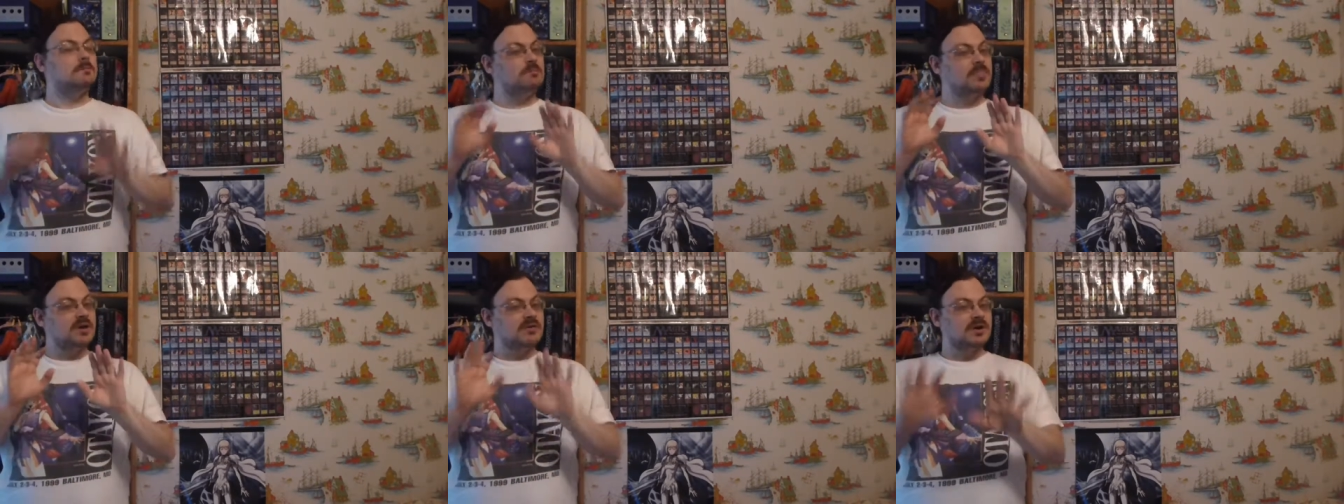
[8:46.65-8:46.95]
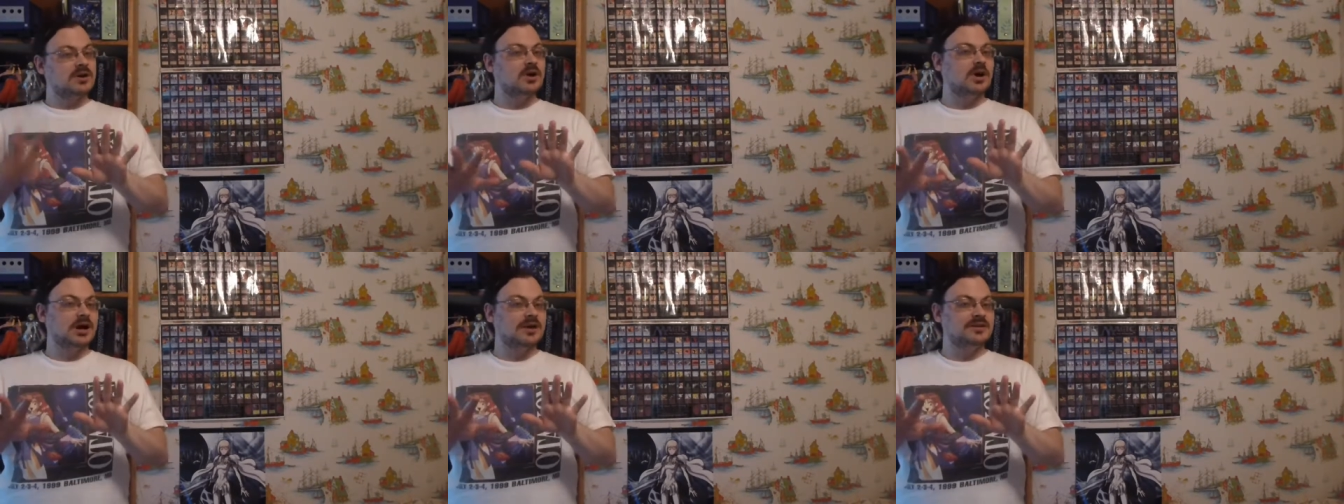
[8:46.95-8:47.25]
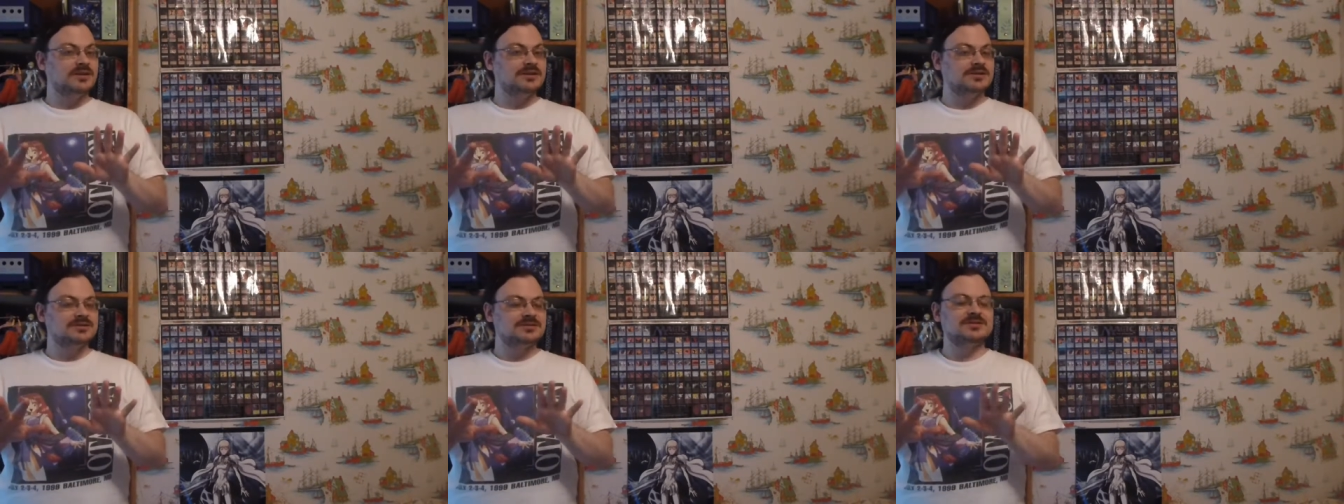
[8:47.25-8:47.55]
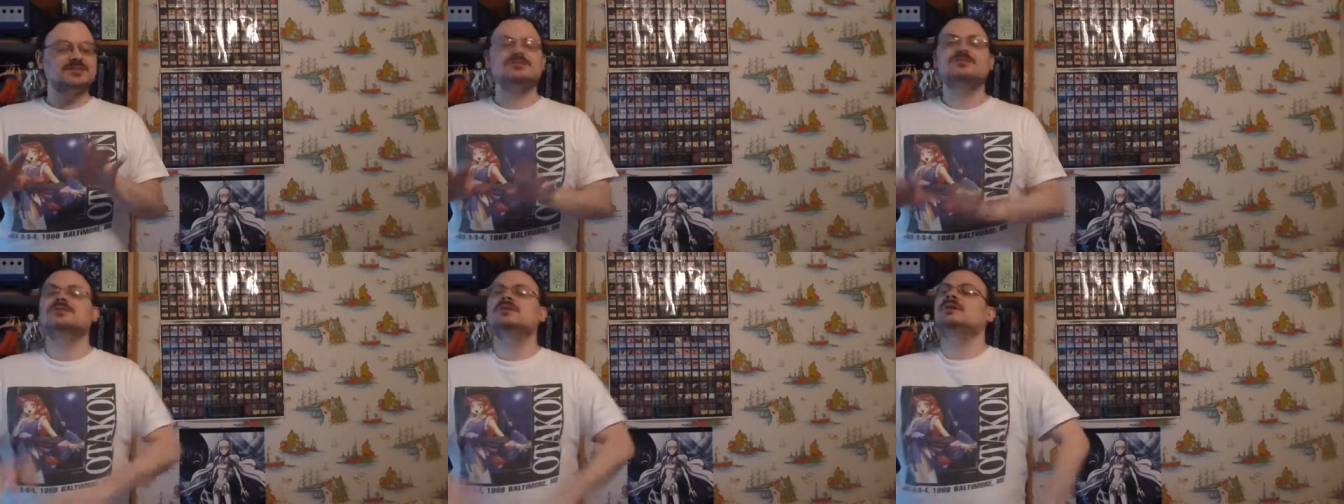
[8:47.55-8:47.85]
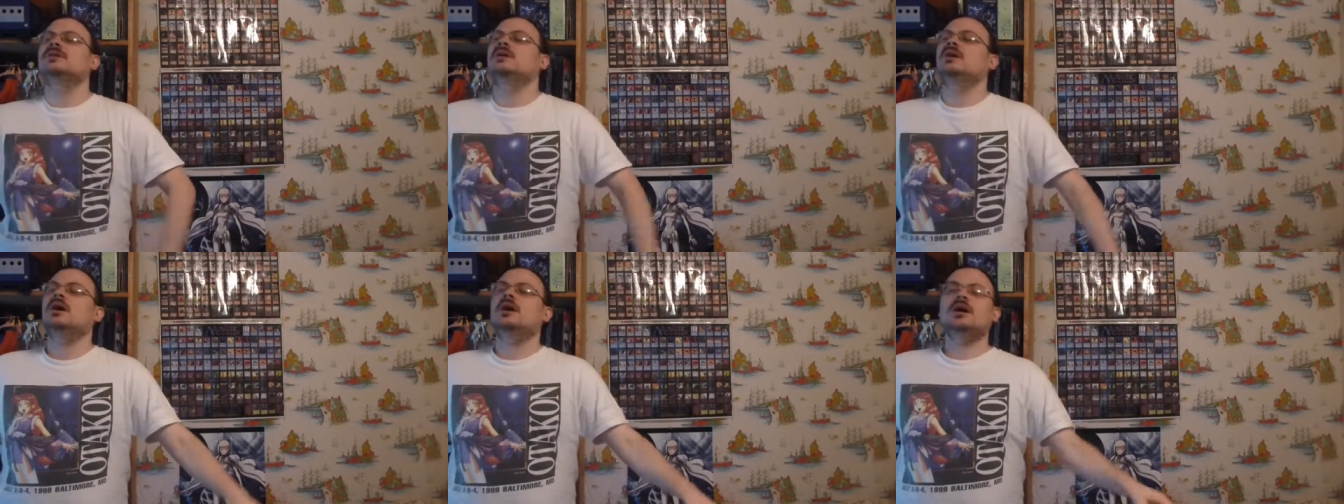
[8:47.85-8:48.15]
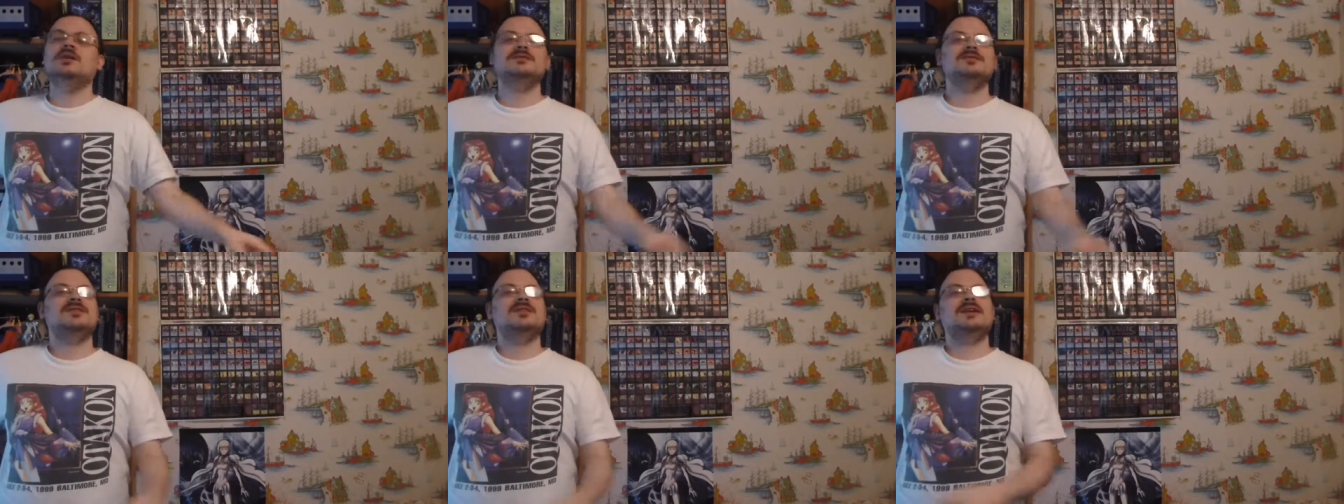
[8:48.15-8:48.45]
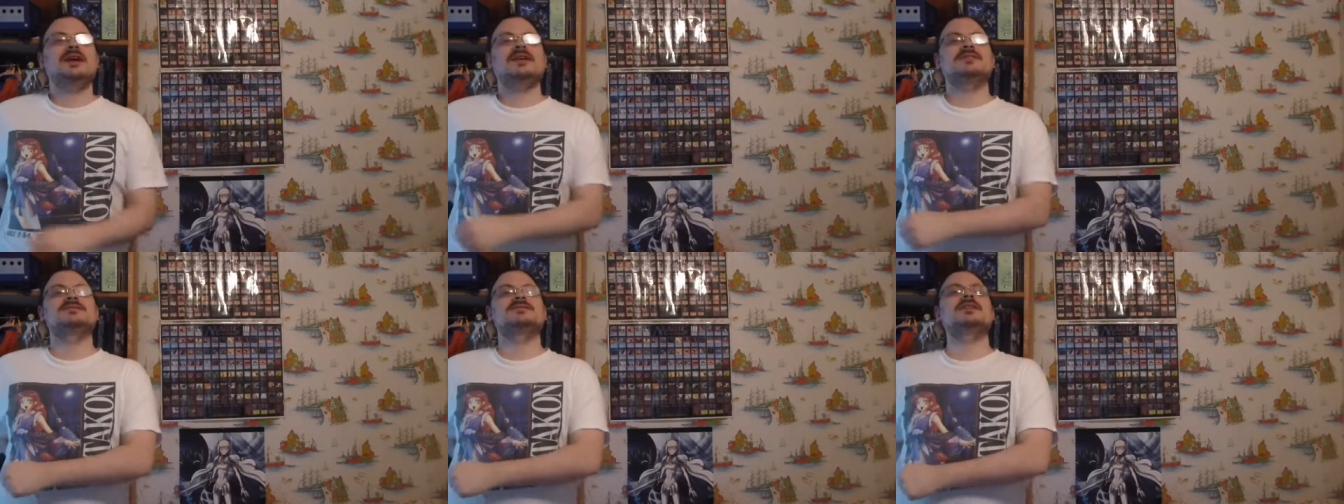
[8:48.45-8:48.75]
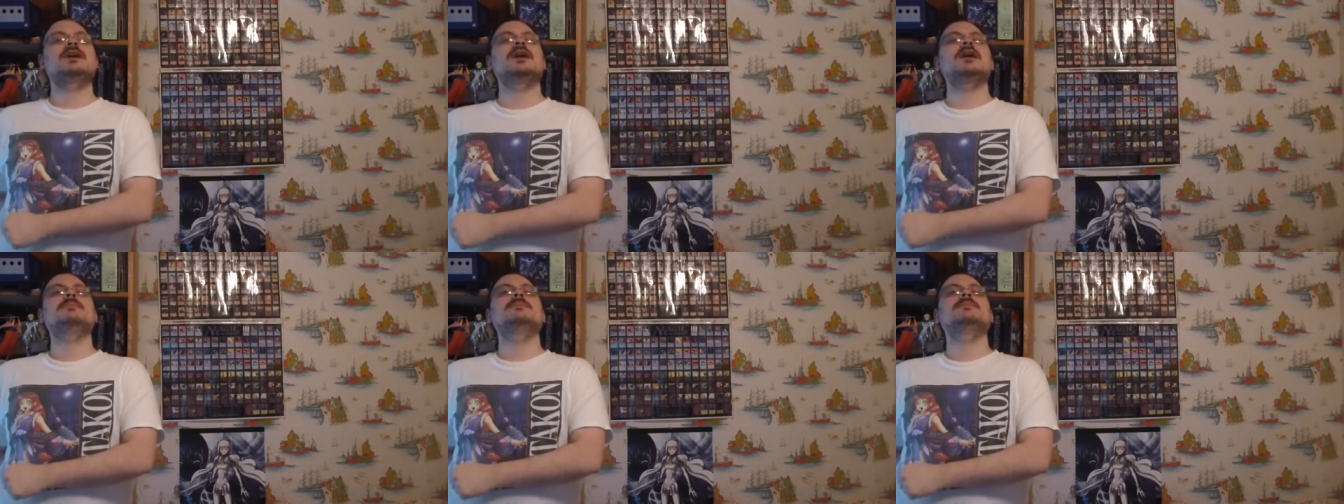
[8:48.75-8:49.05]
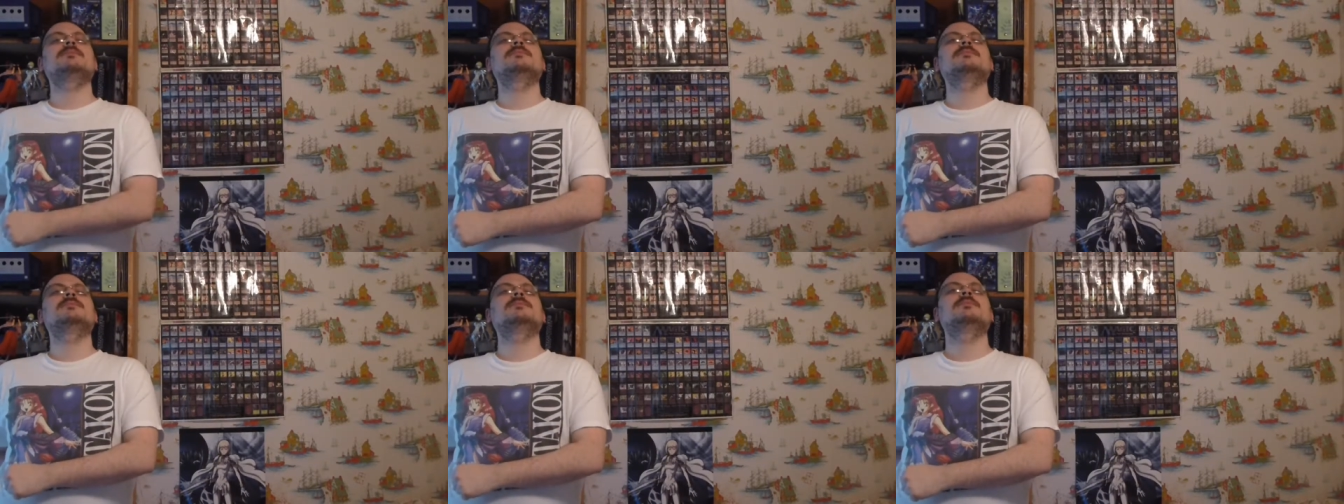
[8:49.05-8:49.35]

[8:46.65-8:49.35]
But regardless, until the next time,